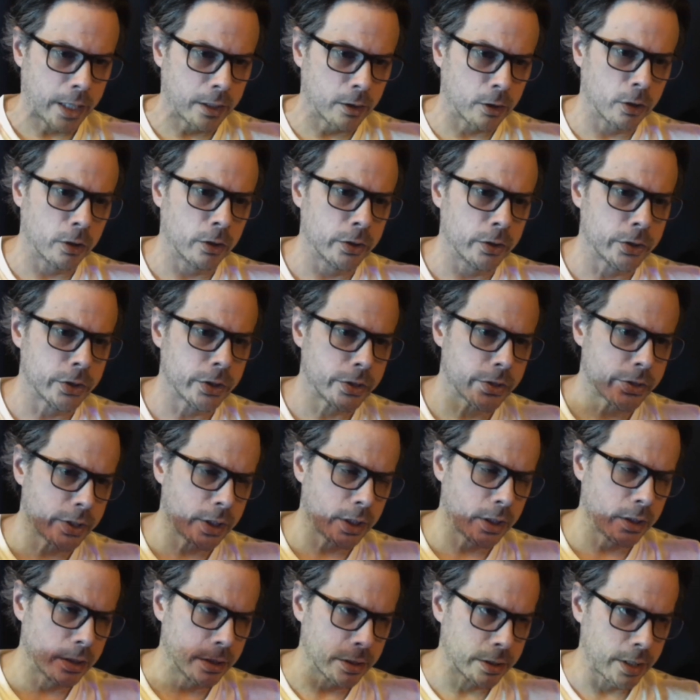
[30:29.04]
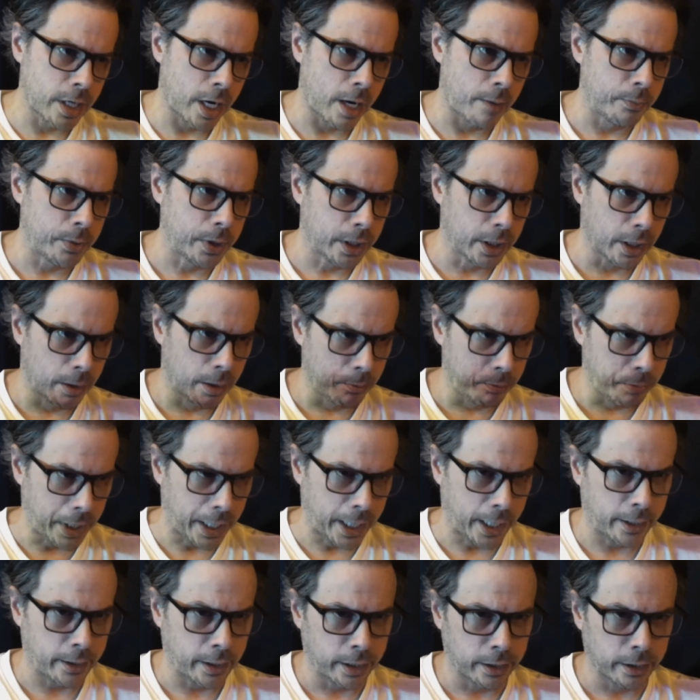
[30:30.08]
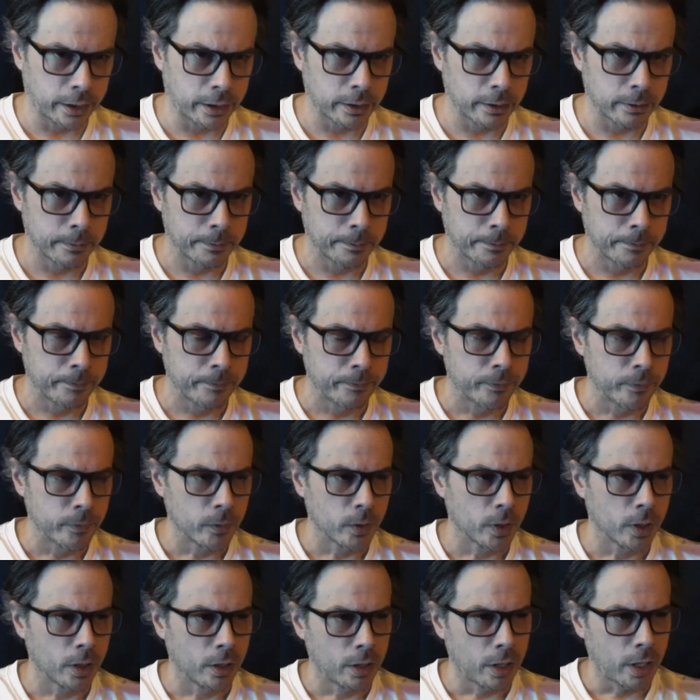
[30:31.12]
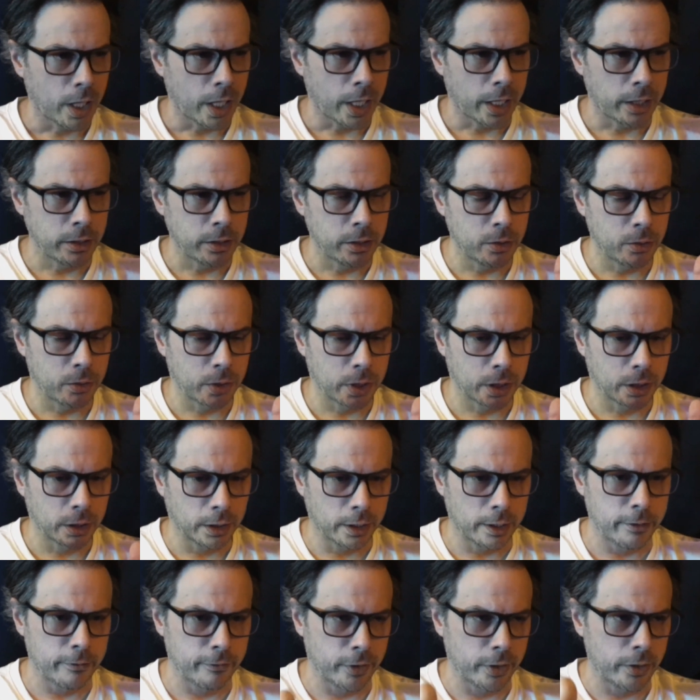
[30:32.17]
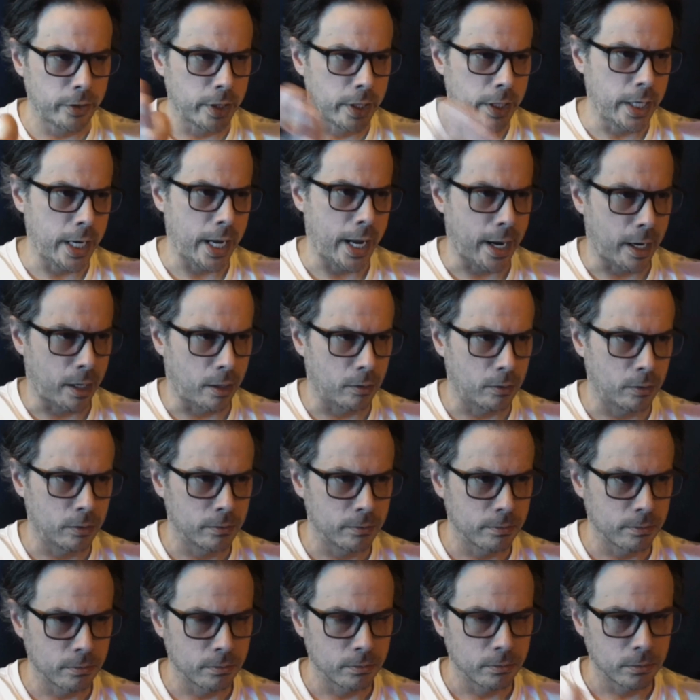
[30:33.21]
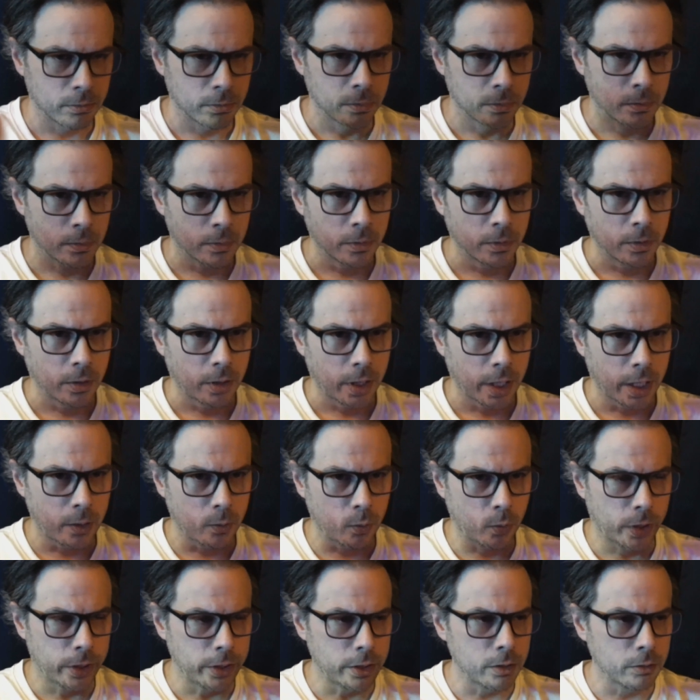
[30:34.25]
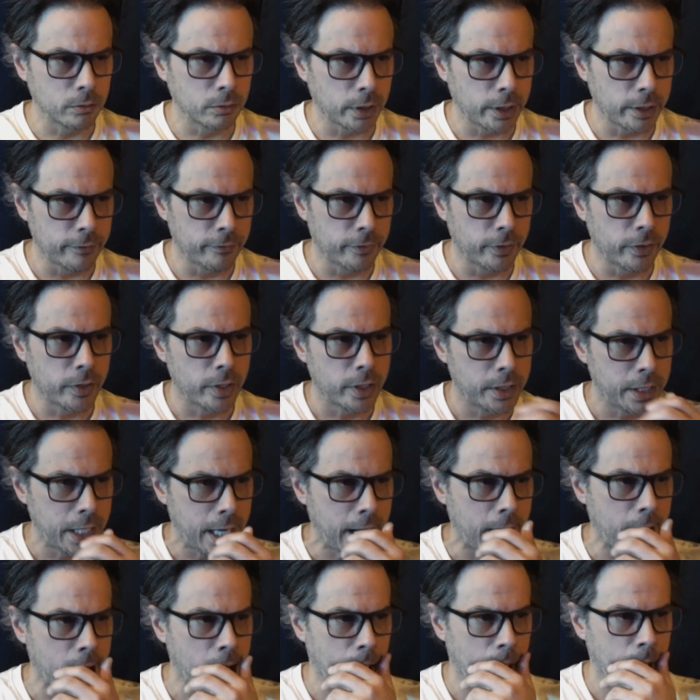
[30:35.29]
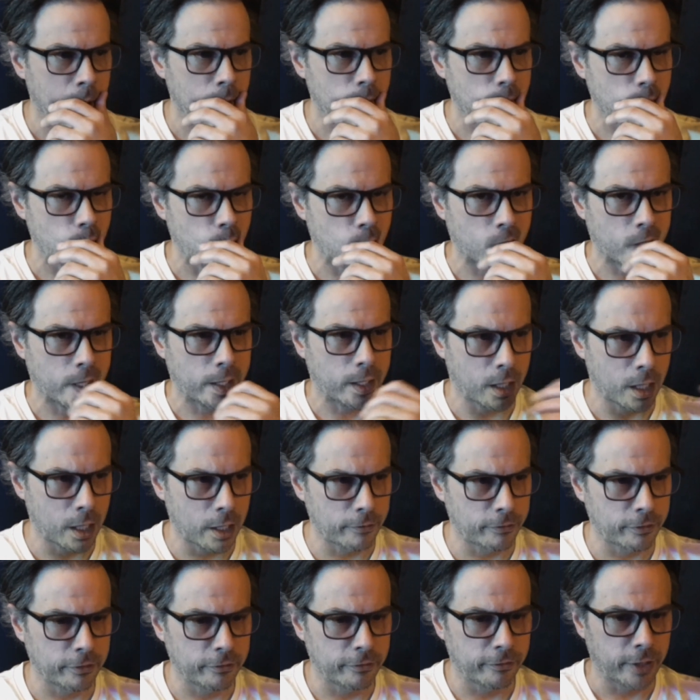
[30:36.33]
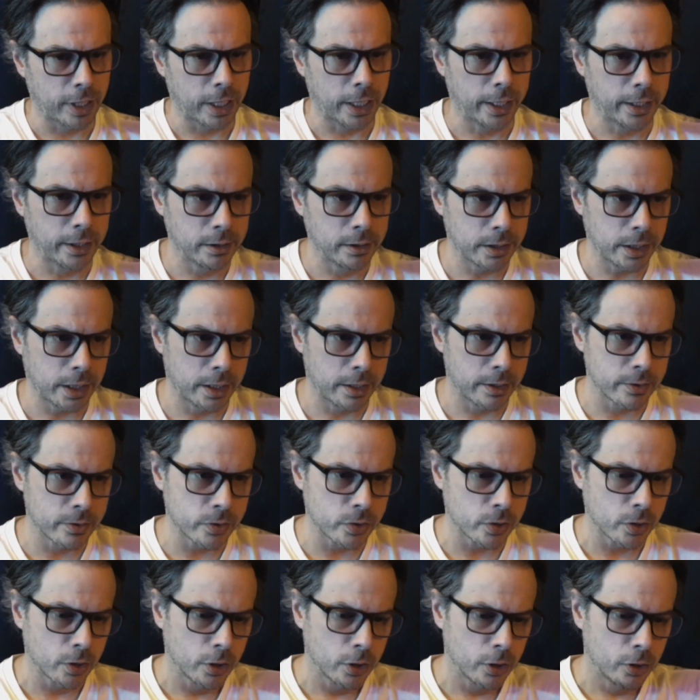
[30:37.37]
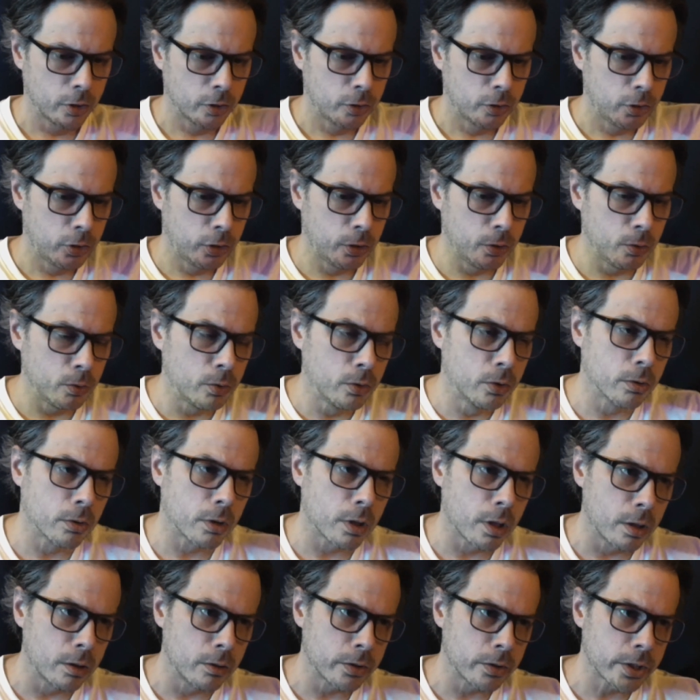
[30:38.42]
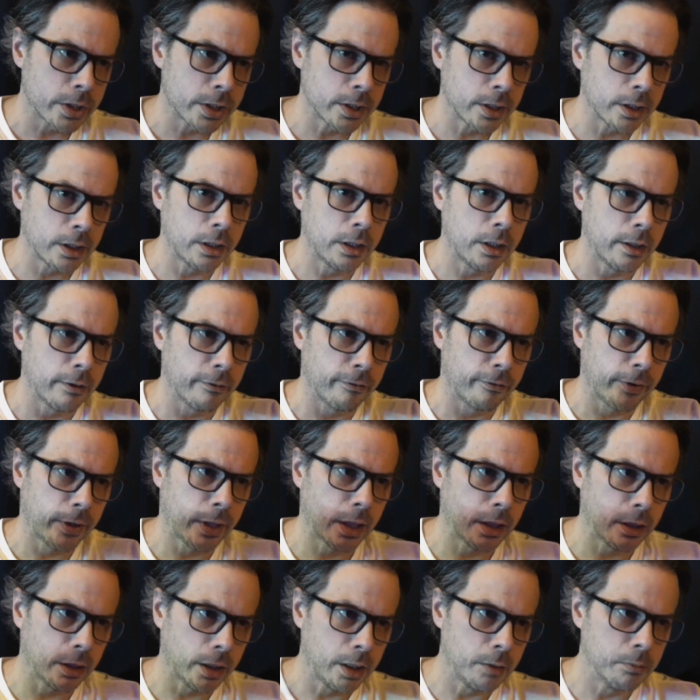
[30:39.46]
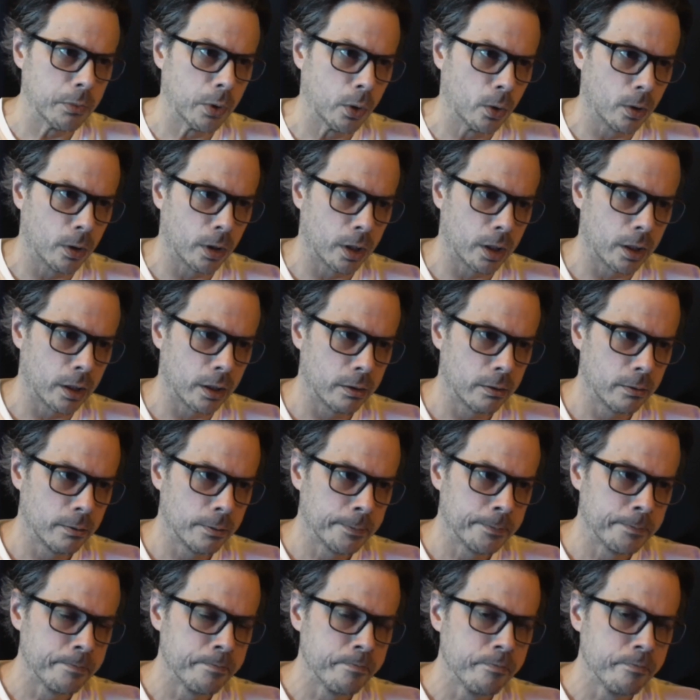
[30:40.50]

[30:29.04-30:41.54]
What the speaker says: that urgency does not become panic, and you can live in the now. And when you live in the now, what I often find is you grow significantly more,